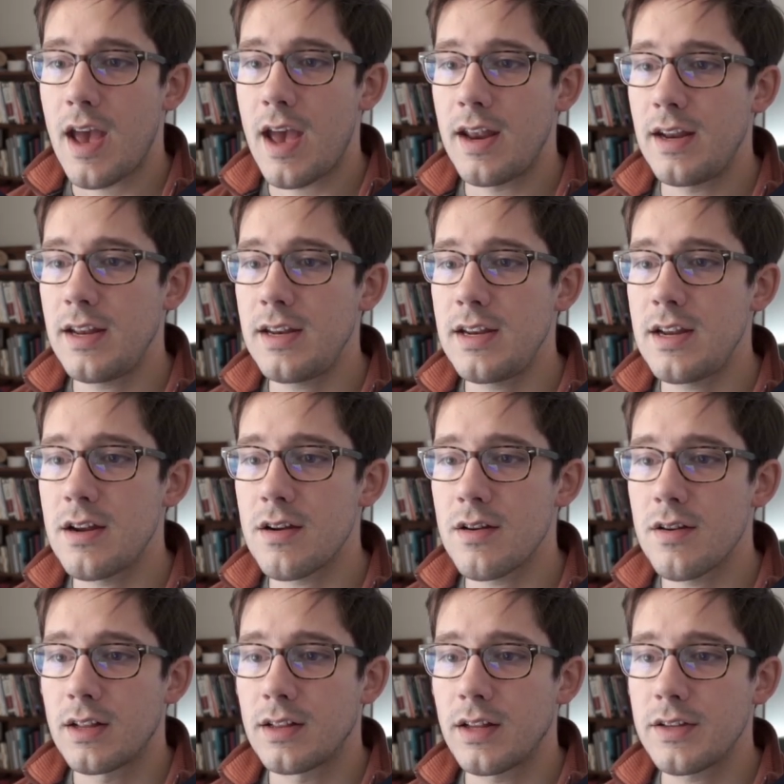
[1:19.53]
And in here,
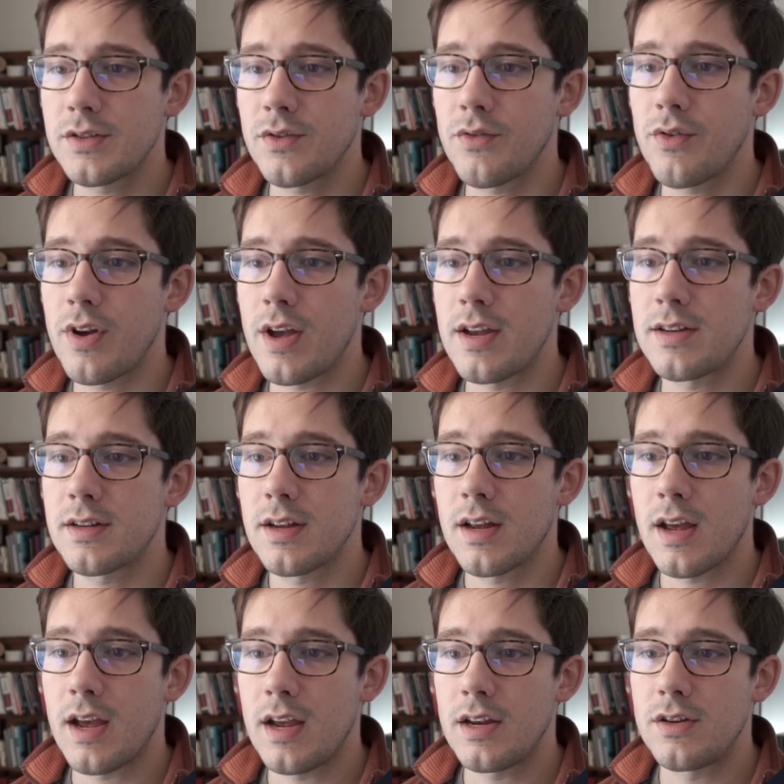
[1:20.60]
let's create
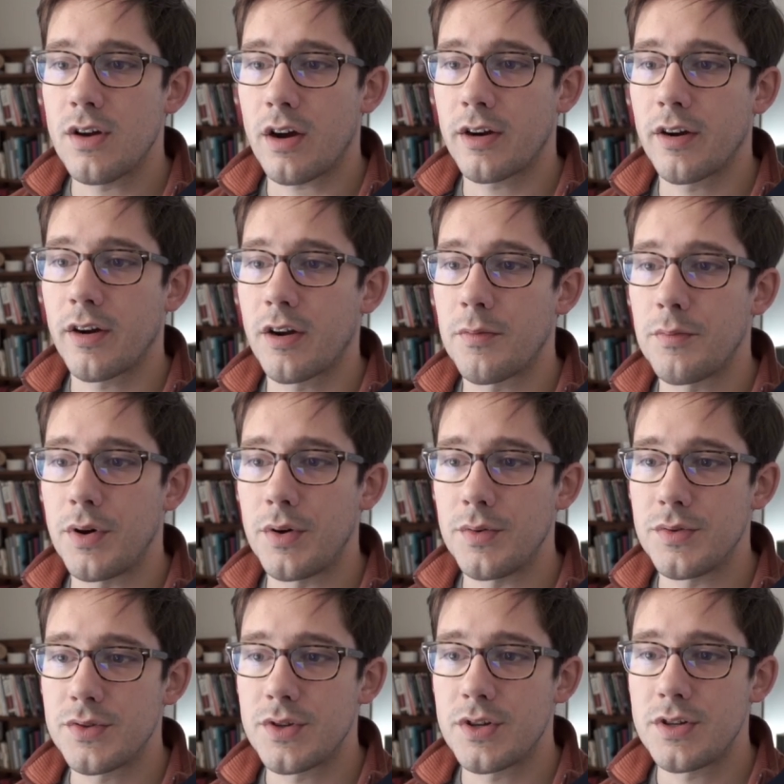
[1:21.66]
a docker
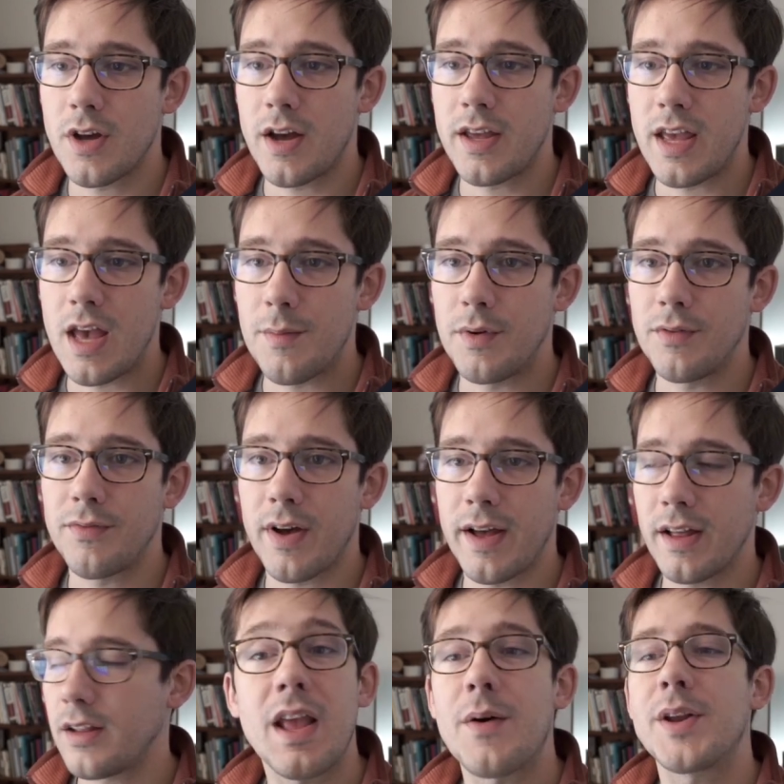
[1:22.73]
compose.yaml
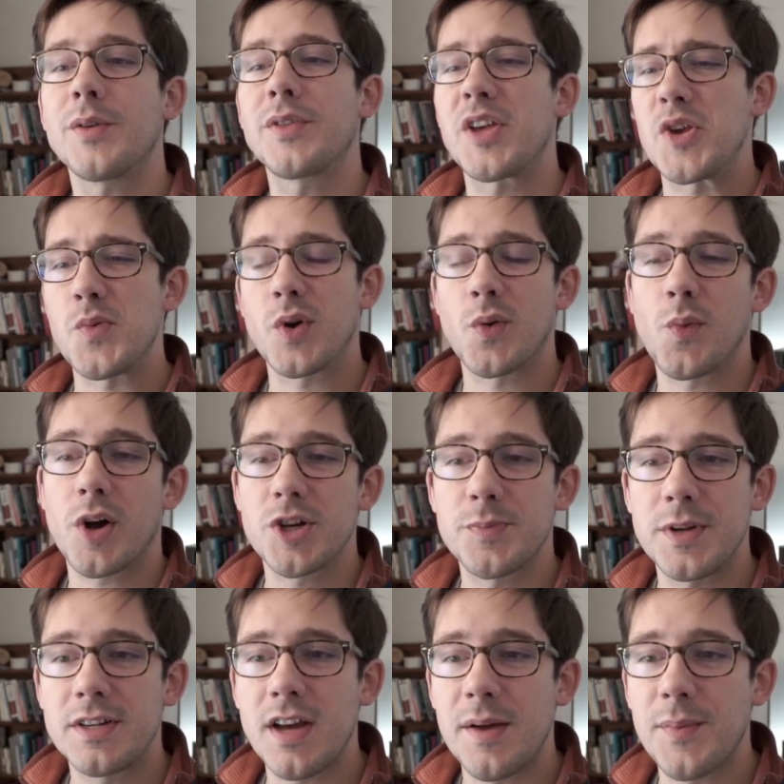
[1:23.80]
file. Now I don't think you wanna watch
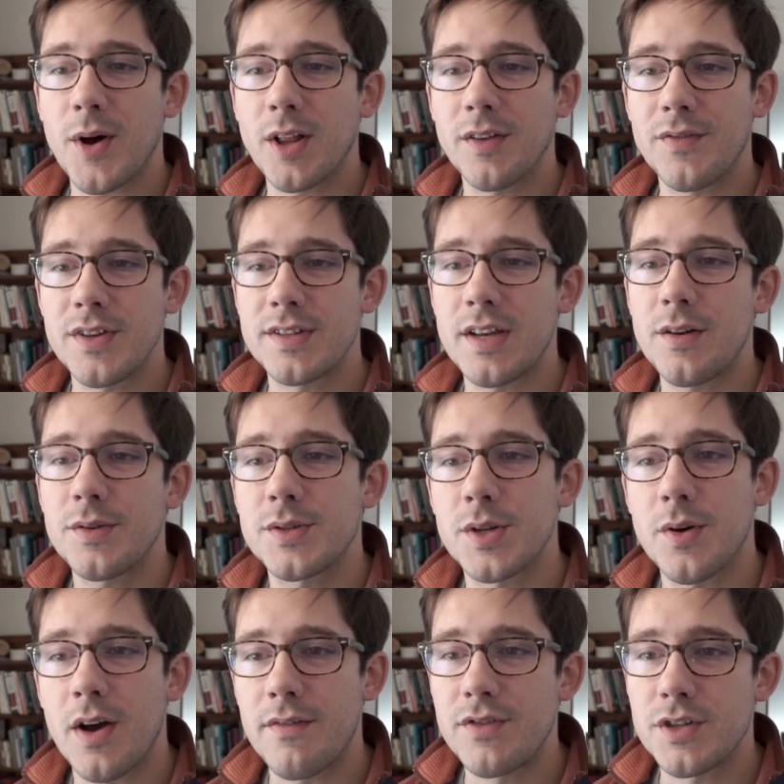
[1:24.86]
me type all of this out,
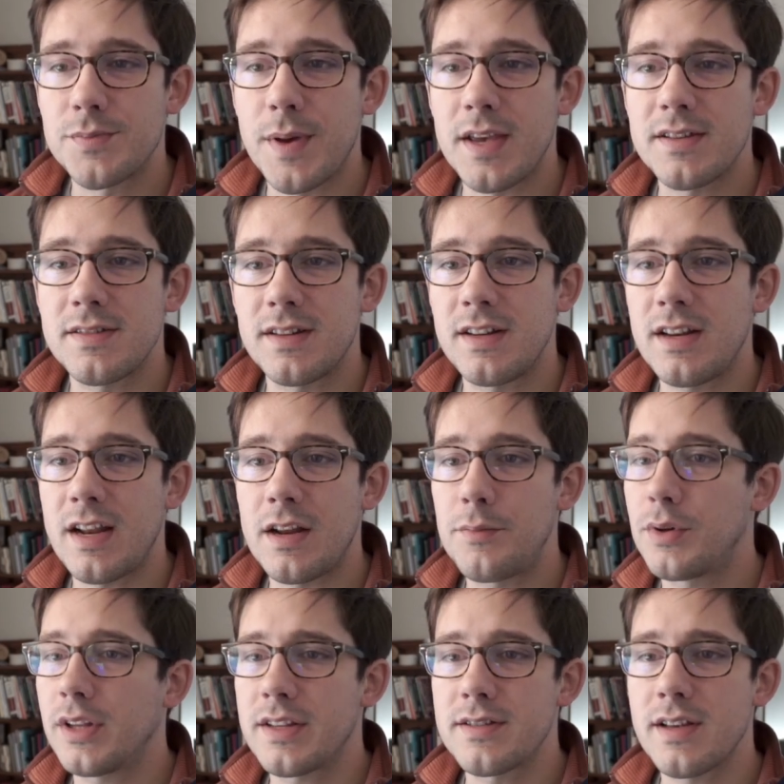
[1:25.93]
so I've just pasted it in,
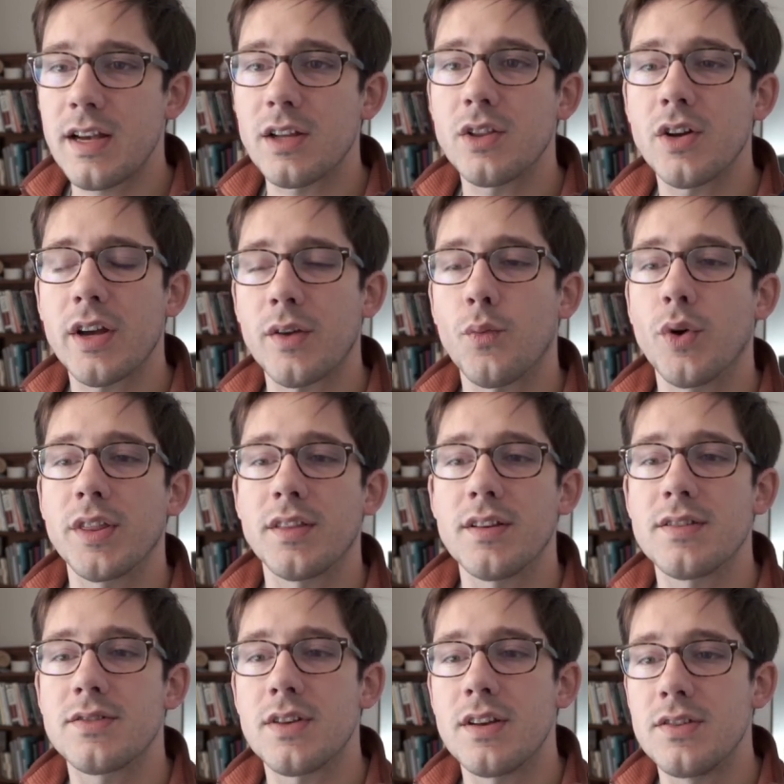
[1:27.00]
but let's take a look at what
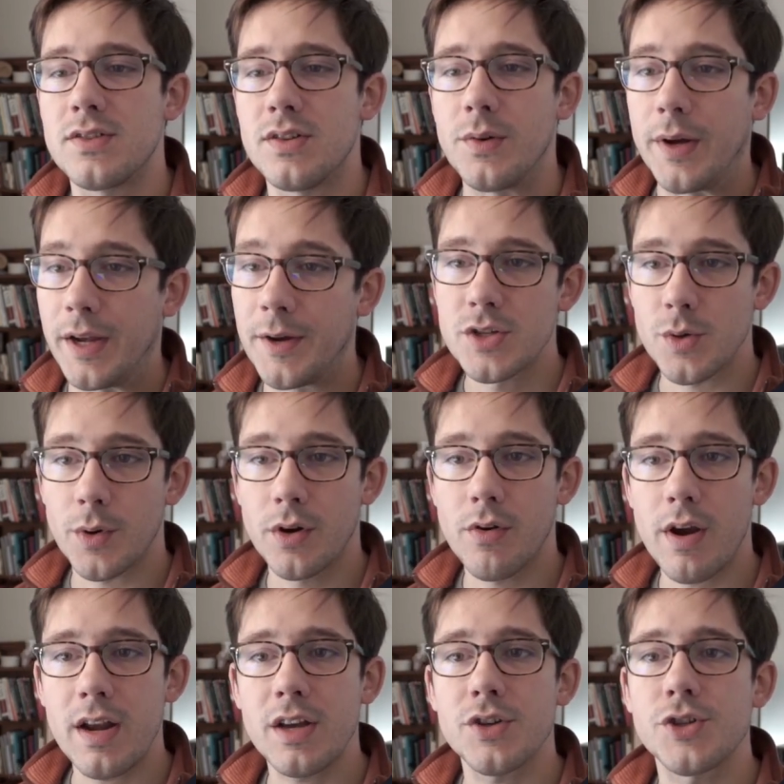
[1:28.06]
this is doing. So we're
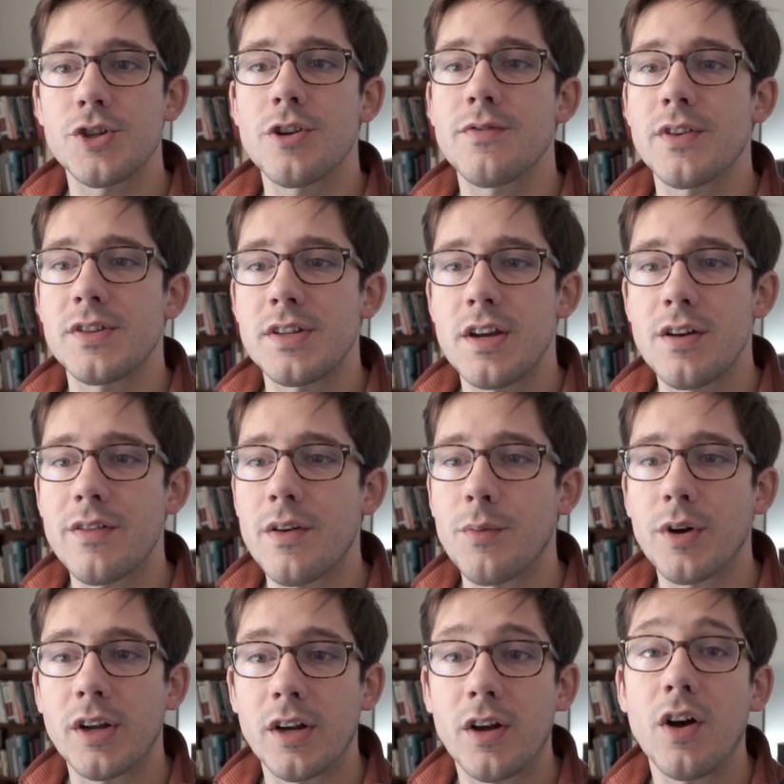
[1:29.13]
creating a service here that we're
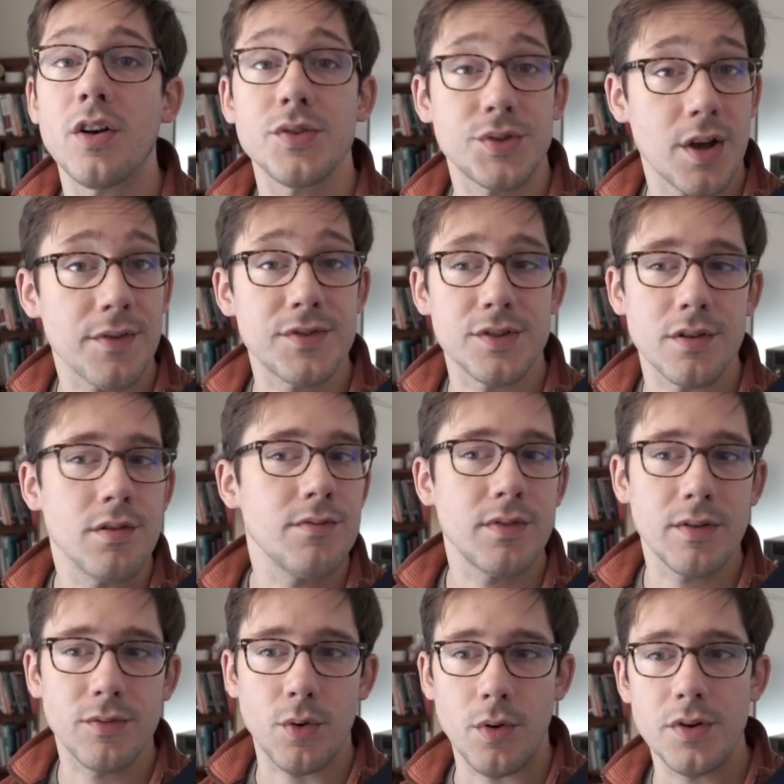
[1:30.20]
gonna call soft serve,
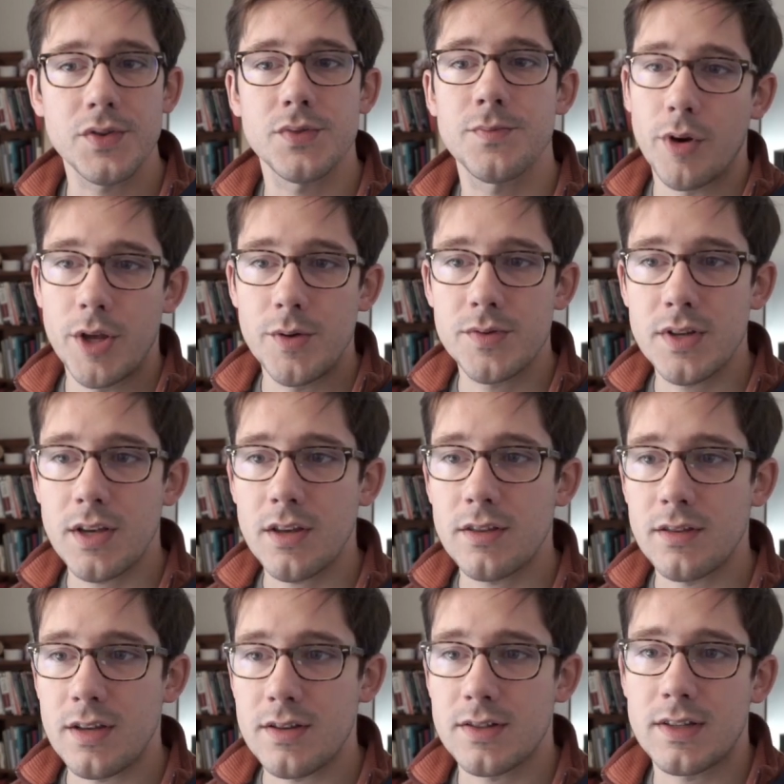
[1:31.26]
of course. We're using
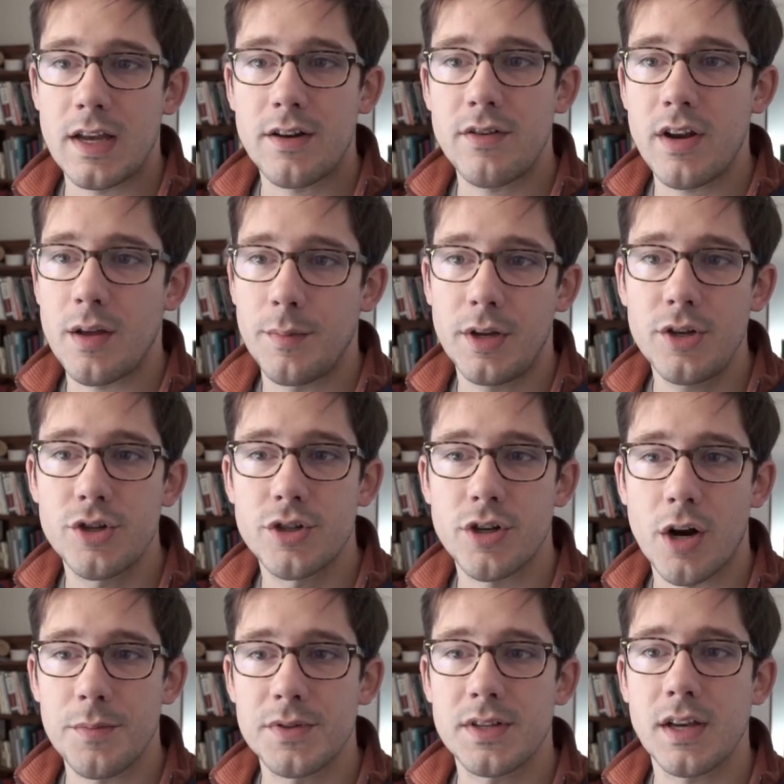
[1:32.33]
the standard image,
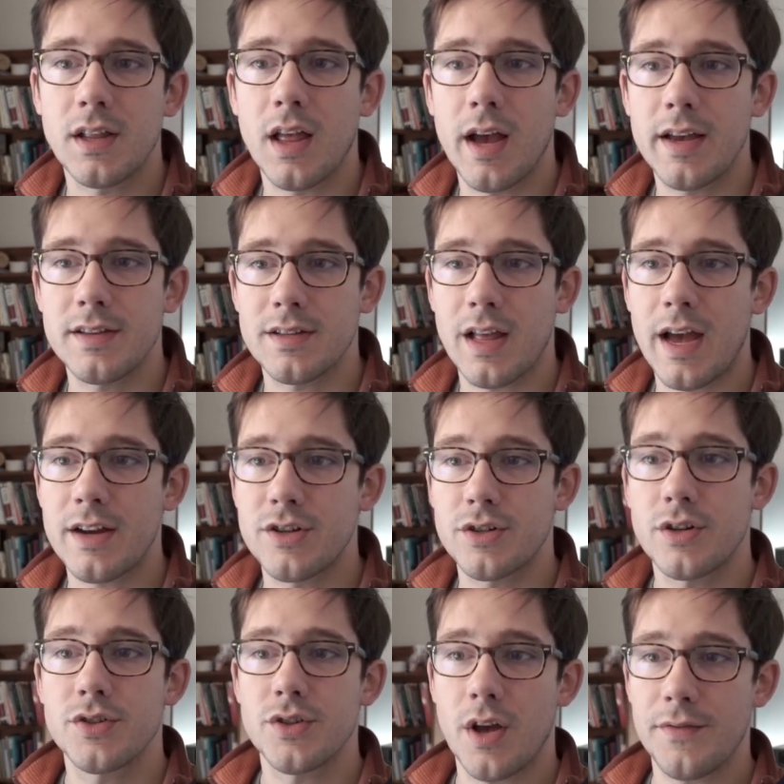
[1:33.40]
charm CLI slash
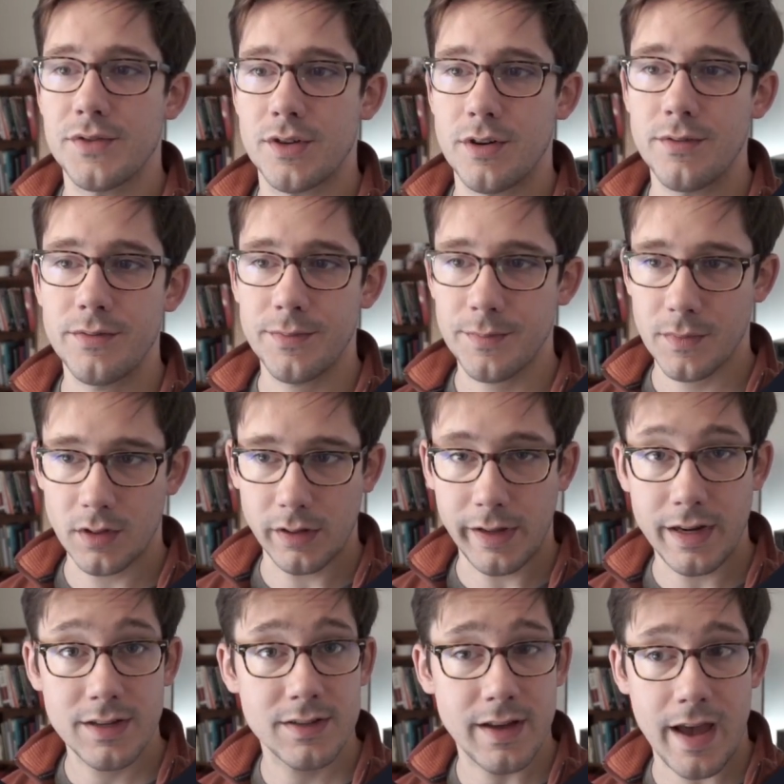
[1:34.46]
soft serve the
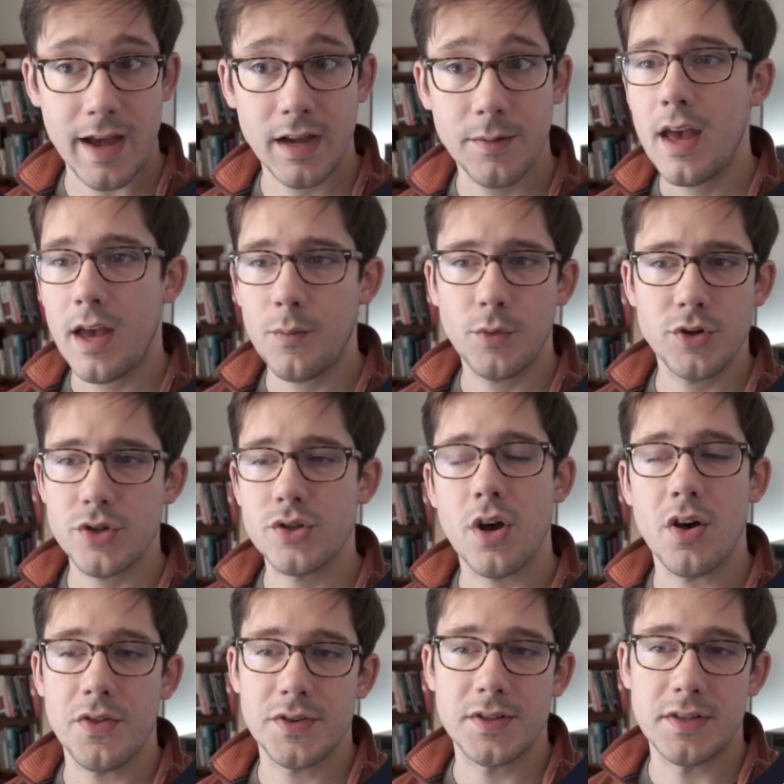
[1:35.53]
latest tag, and we'll just
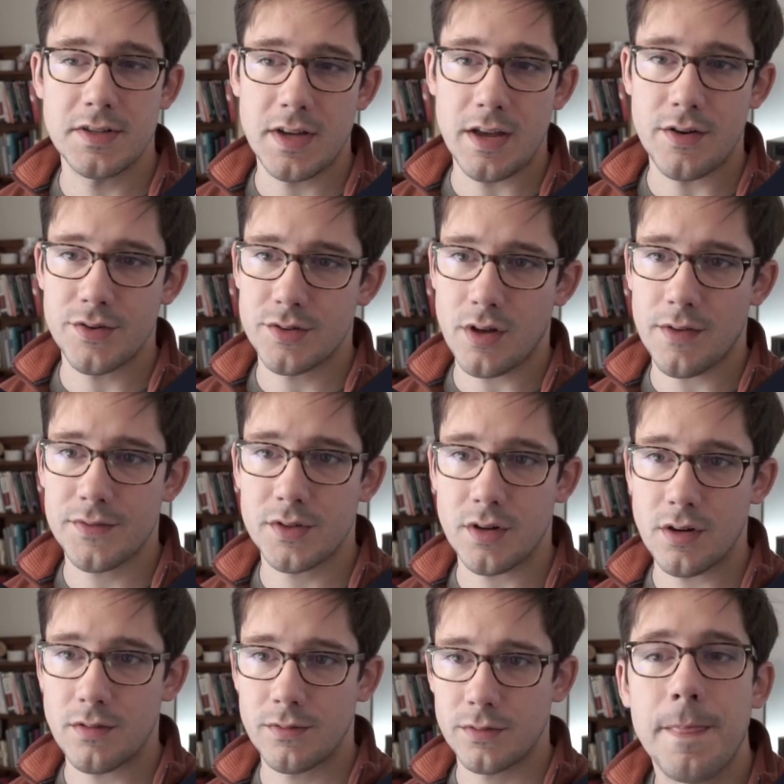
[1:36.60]
call this container soft
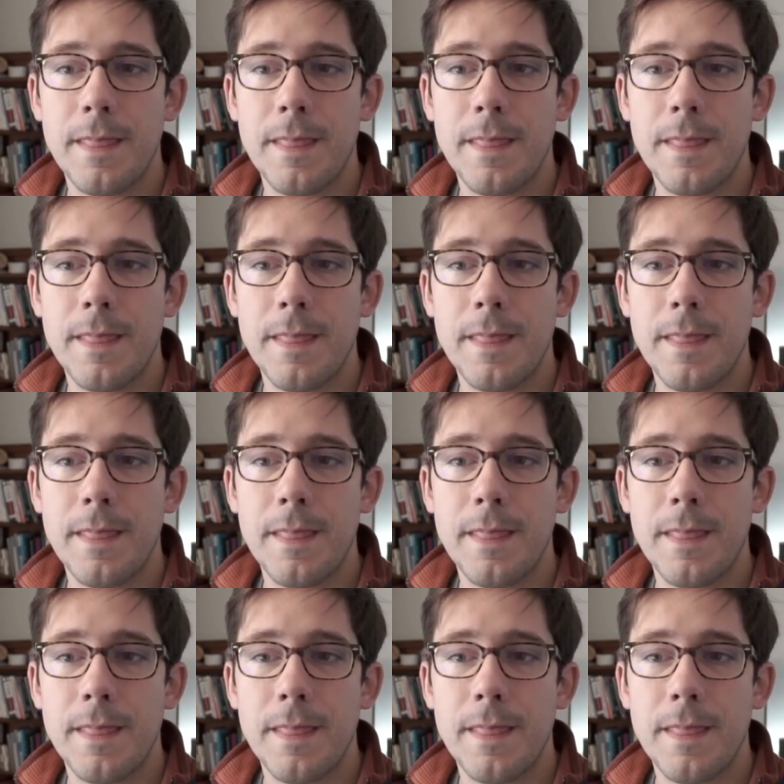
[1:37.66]
serve.